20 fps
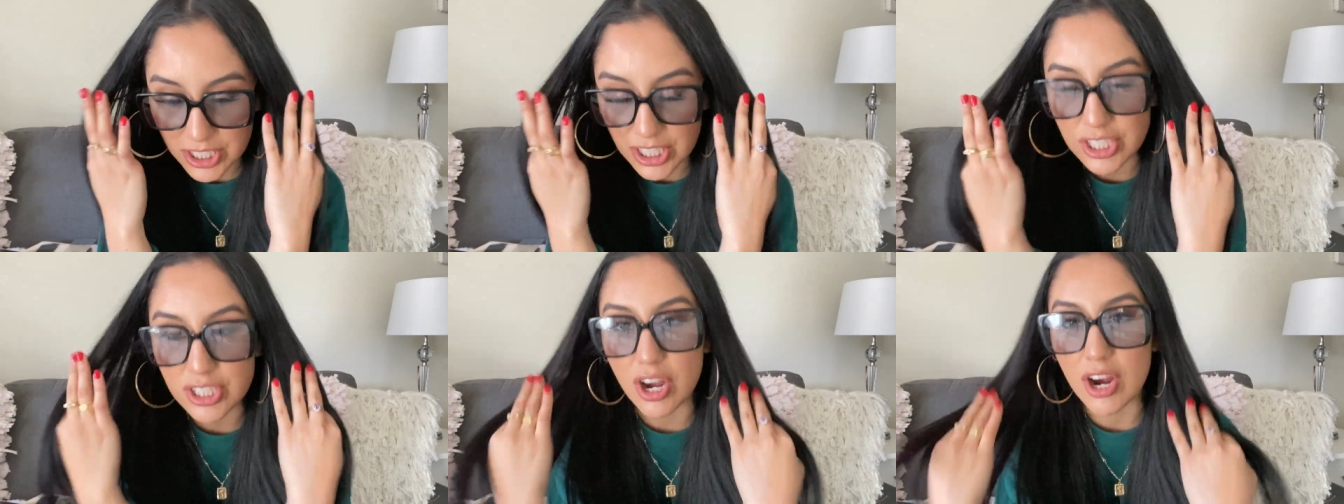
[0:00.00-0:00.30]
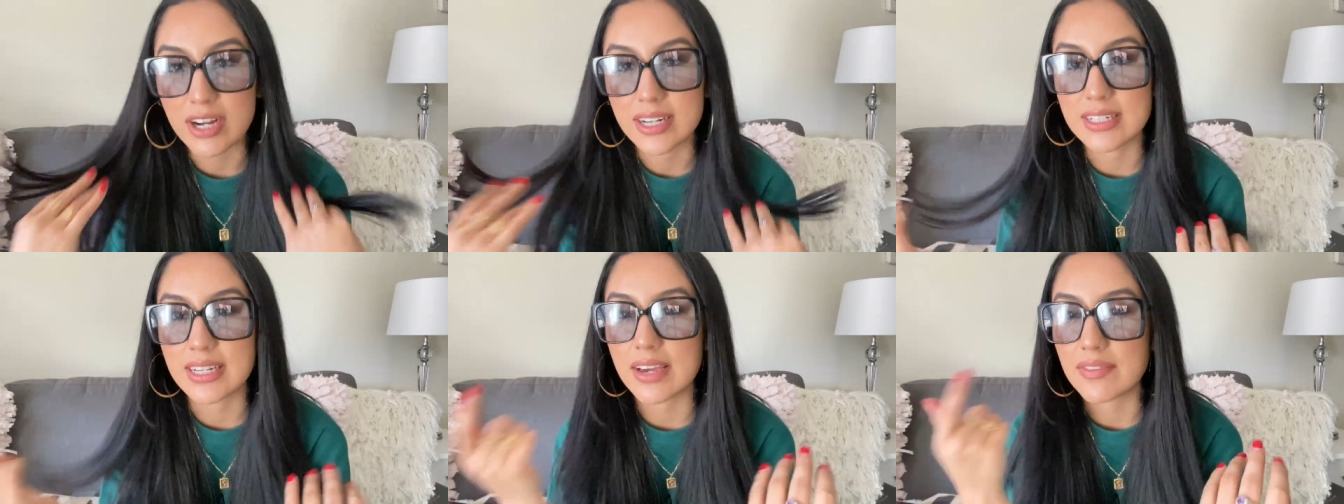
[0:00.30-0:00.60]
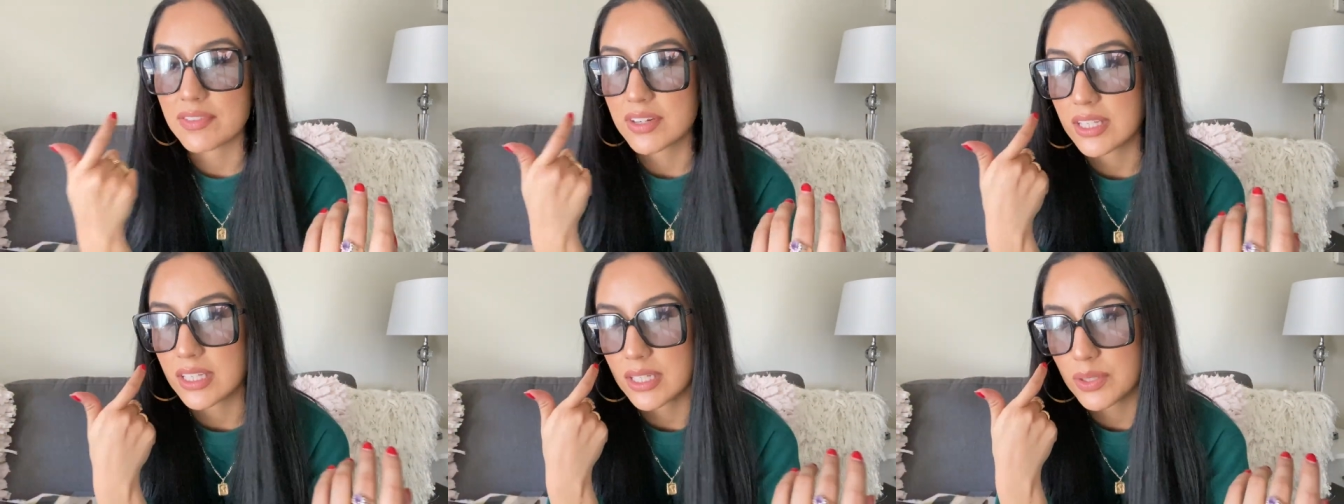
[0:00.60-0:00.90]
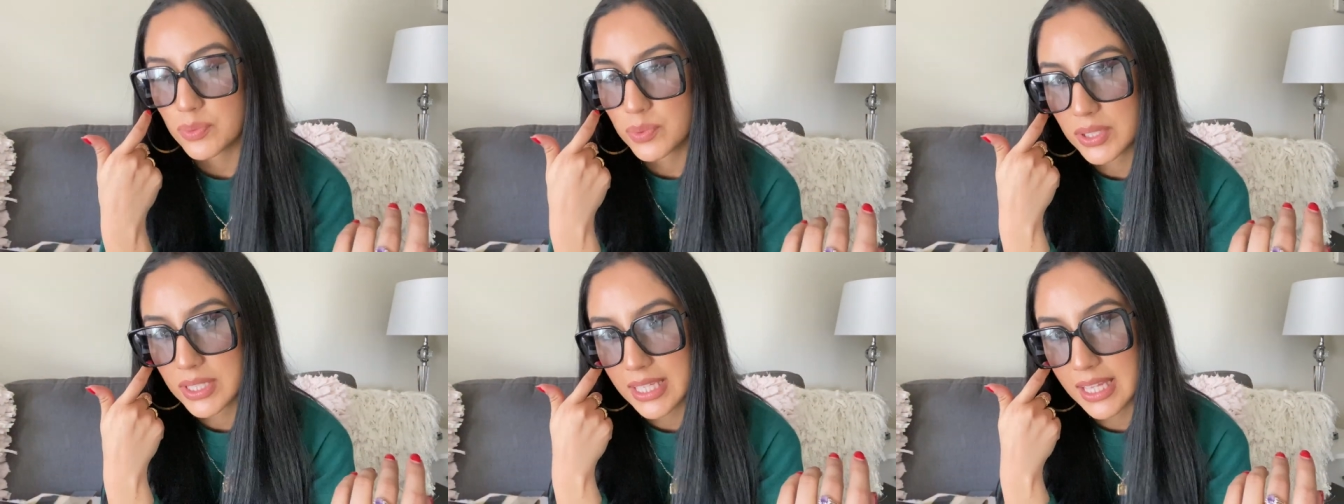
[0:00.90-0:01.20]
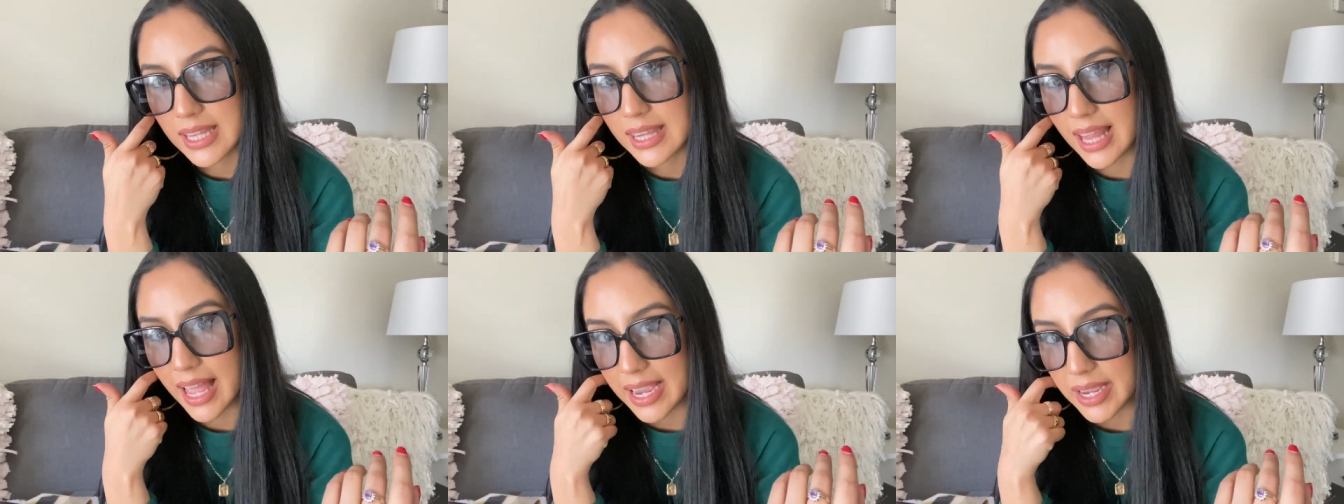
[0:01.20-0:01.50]
These are definitely
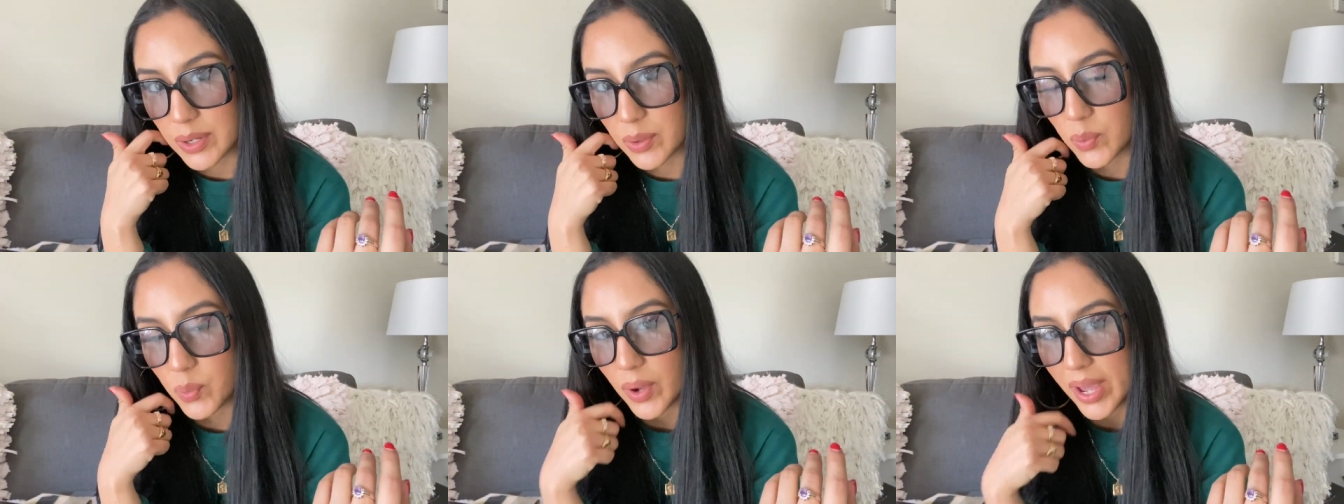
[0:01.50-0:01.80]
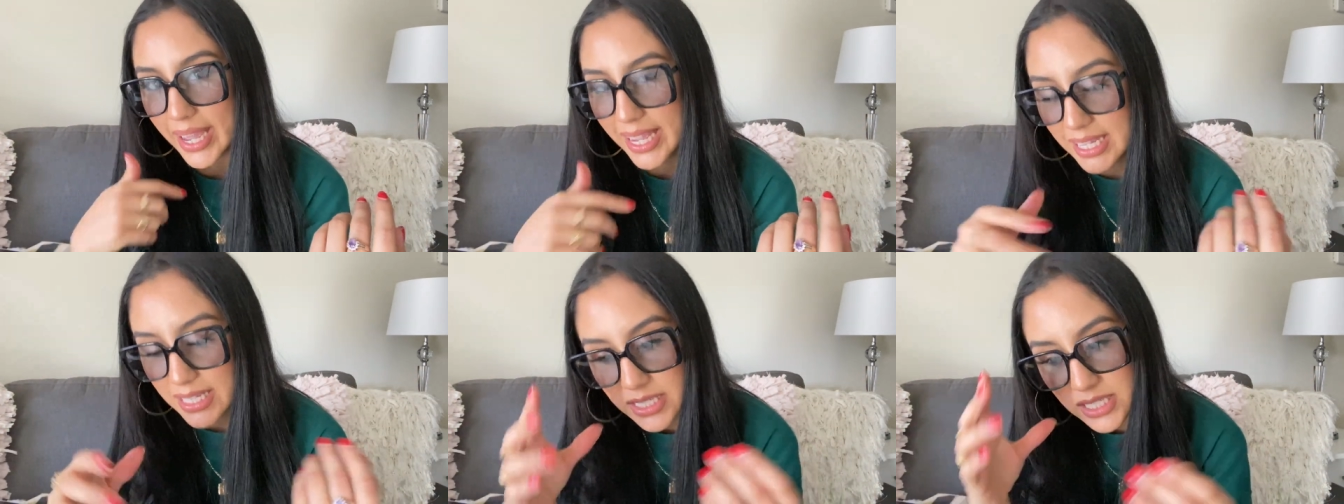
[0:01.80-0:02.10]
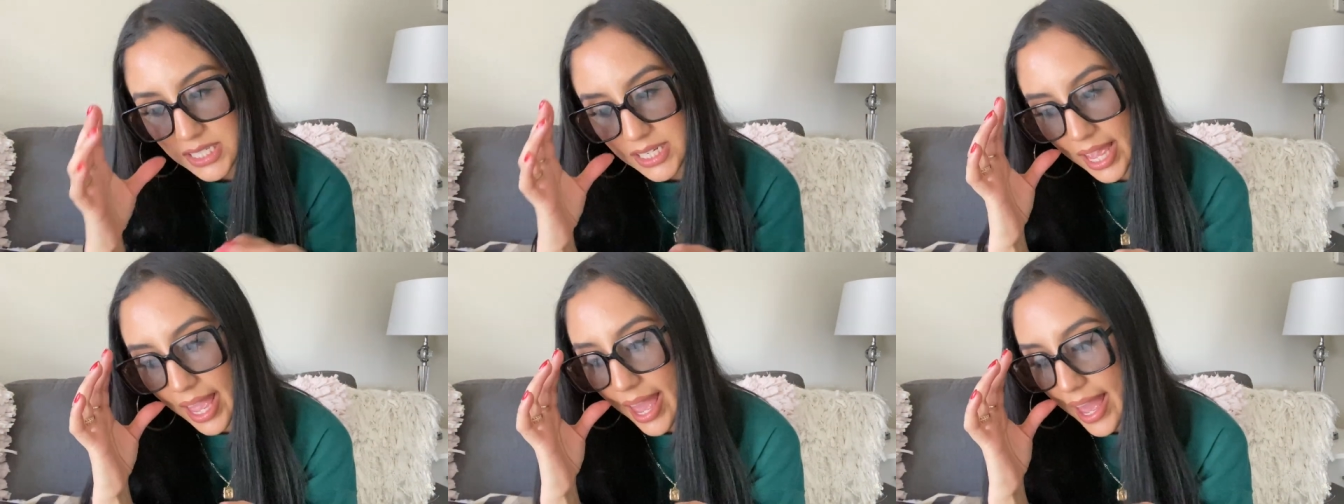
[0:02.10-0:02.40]
really lightweight